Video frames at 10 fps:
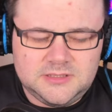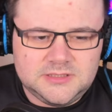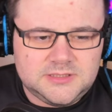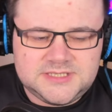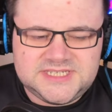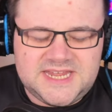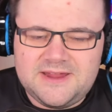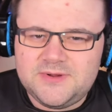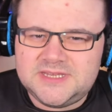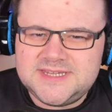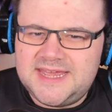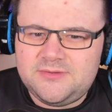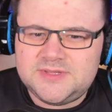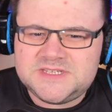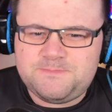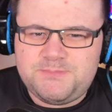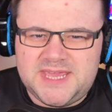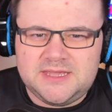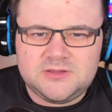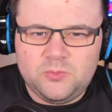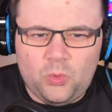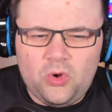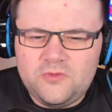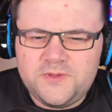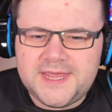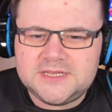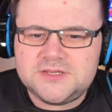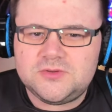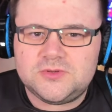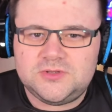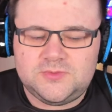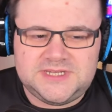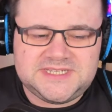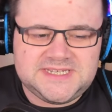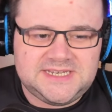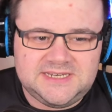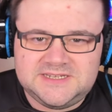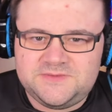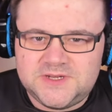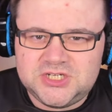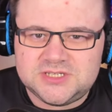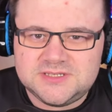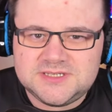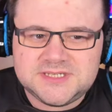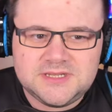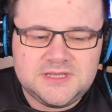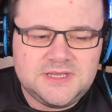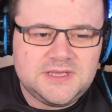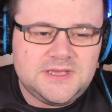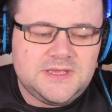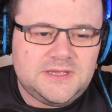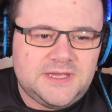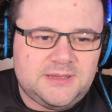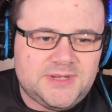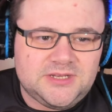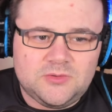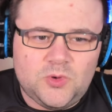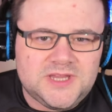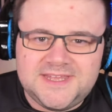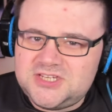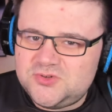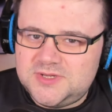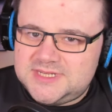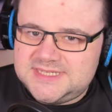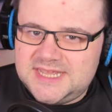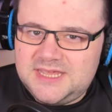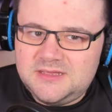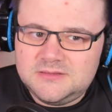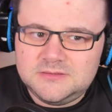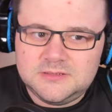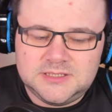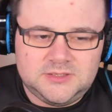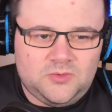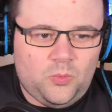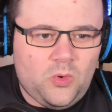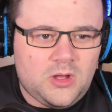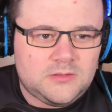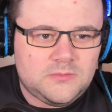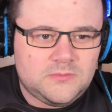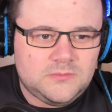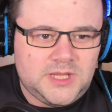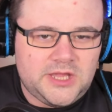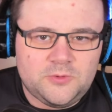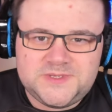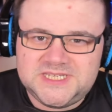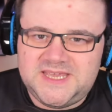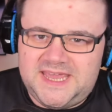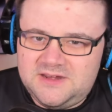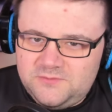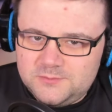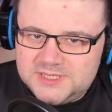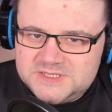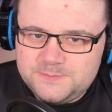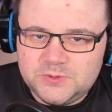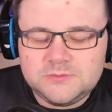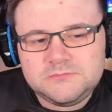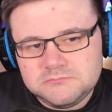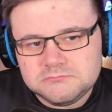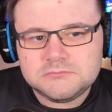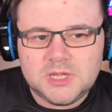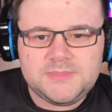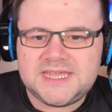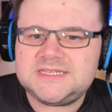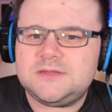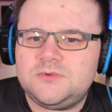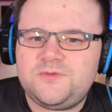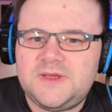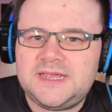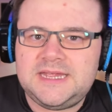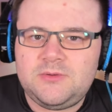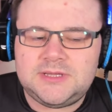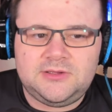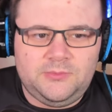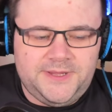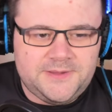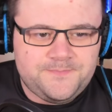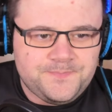staring down this big dwarf-like dude who we've seen in his visions. I don't know what the history is there. I don't know what he hopes to gain from this, but I'm guessing we'll find out a little bit.